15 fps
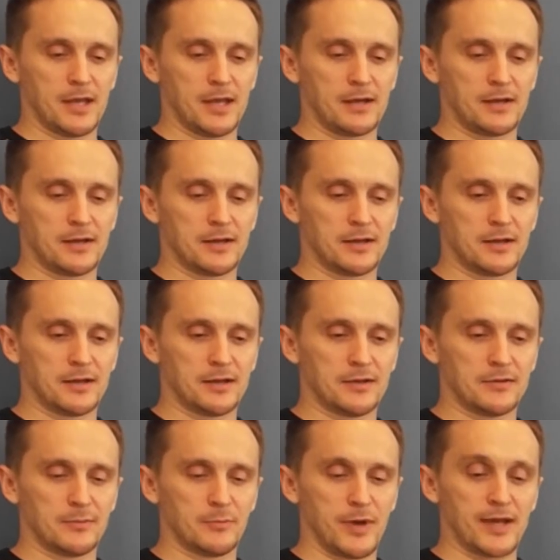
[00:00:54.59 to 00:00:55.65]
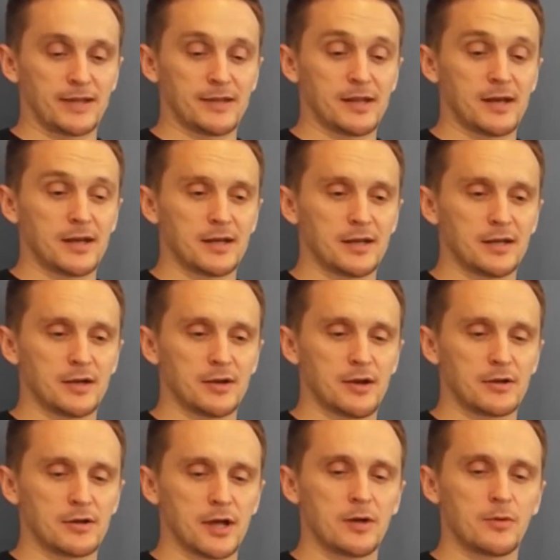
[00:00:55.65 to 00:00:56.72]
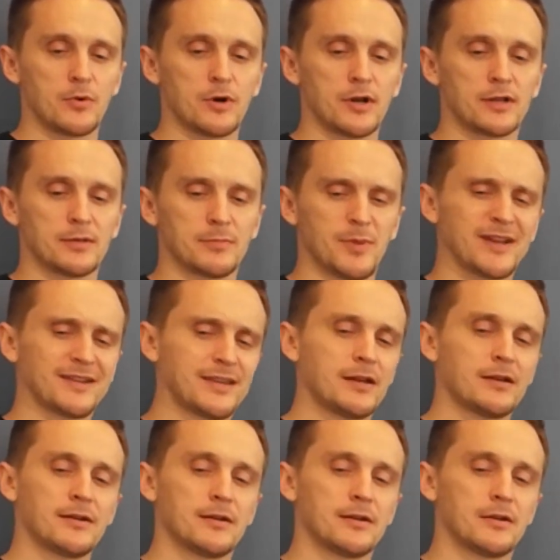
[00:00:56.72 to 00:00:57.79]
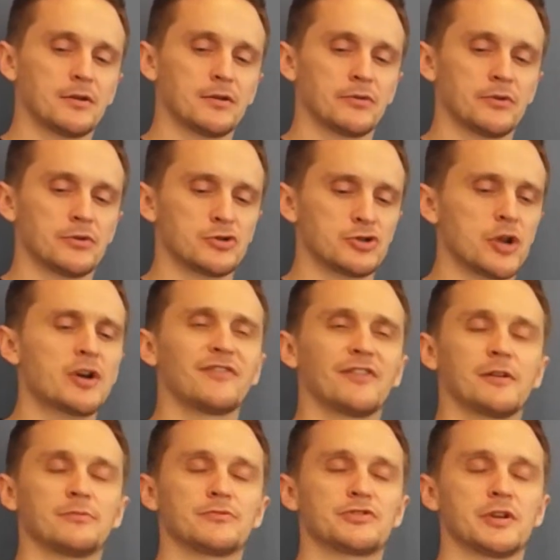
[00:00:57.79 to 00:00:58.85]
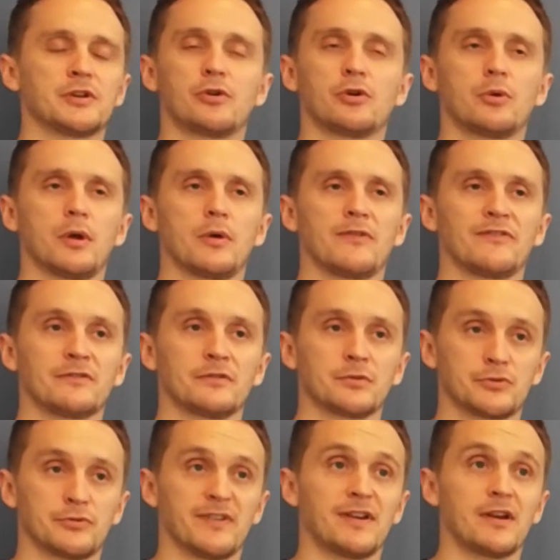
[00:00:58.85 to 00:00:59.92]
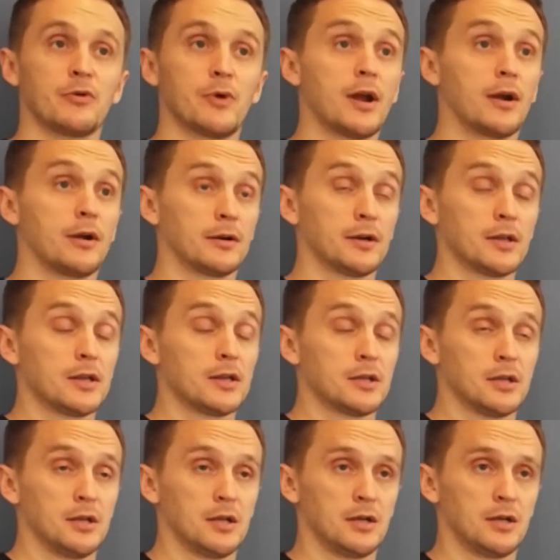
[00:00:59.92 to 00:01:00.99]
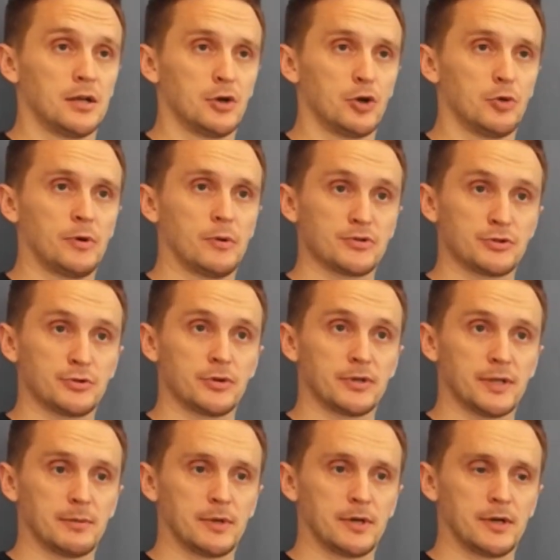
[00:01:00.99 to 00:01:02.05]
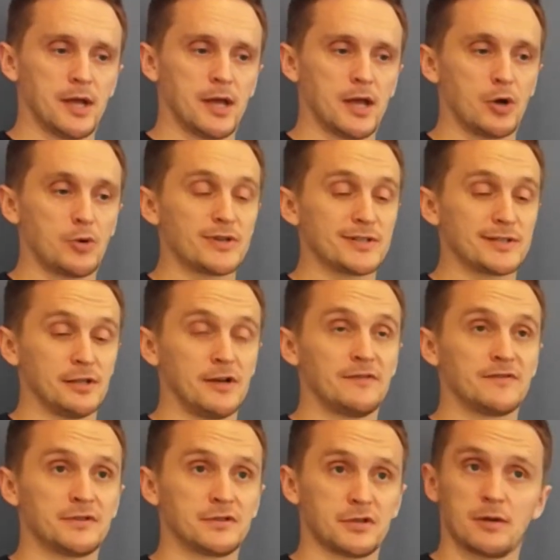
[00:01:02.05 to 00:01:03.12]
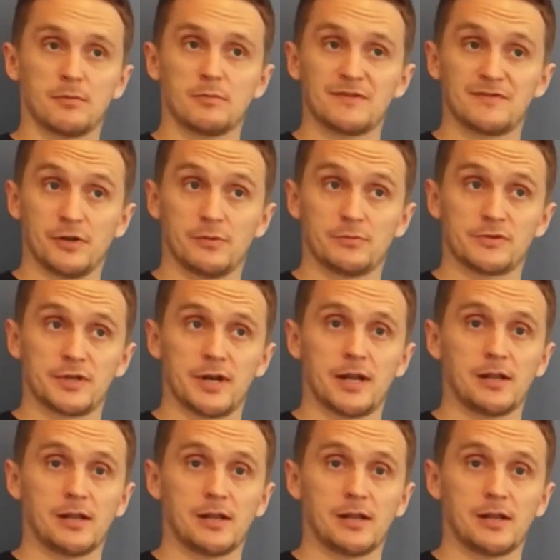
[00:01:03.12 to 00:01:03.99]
Back then, back then, genre films in Norway was very rare, and nobody was doing them. And I always loved zombie films,